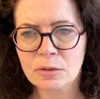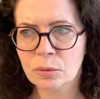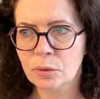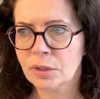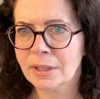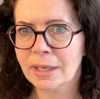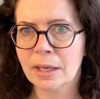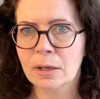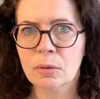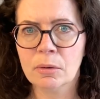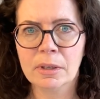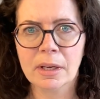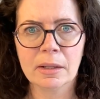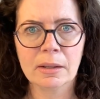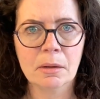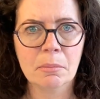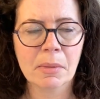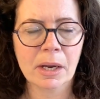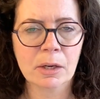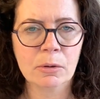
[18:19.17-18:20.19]
or you can look at
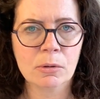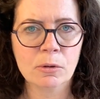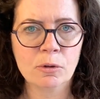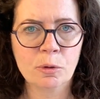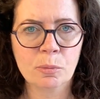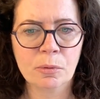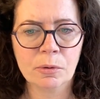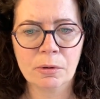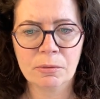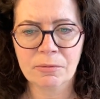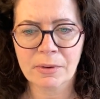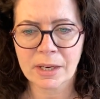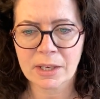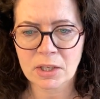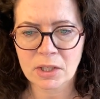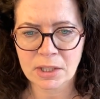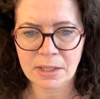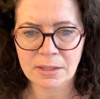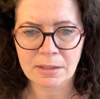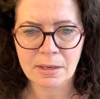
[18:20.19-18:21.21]
the micro entrepreneur
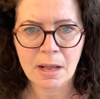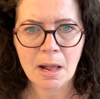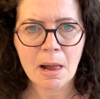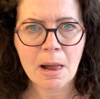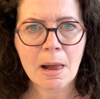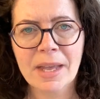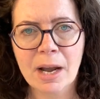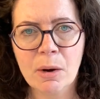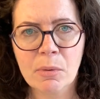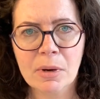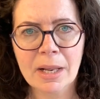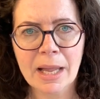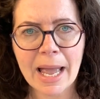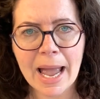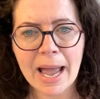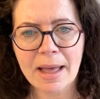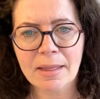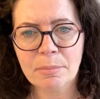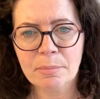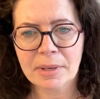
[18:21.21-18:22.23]
fact sheet that I will
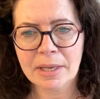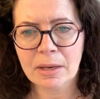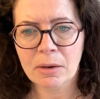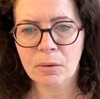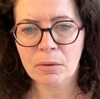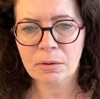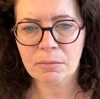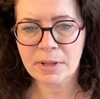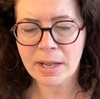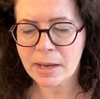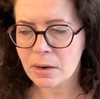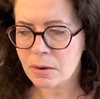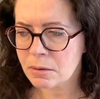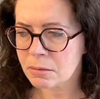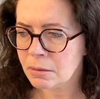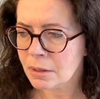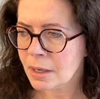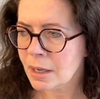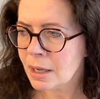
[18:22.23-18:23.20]
add below the video,